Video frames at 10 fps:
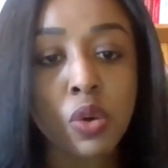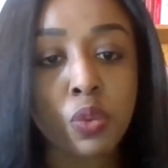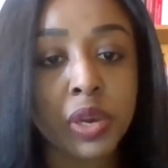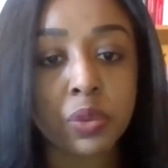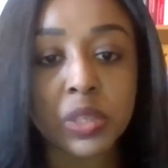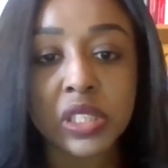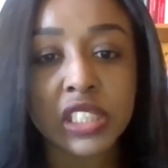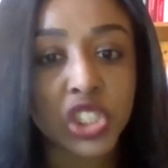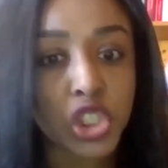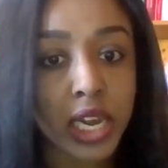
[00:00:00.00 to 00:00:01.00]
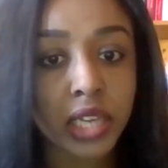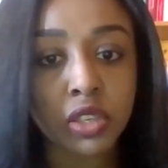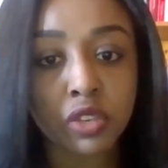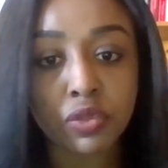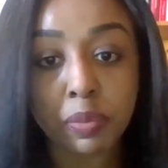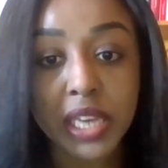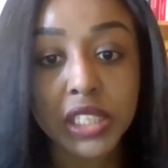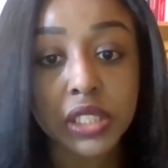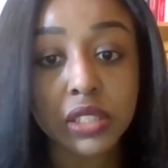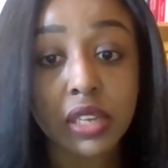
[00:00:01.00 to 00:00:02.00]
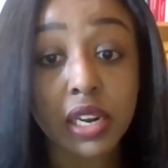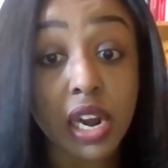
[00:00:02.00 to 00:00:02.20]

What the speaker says: where we exchange information and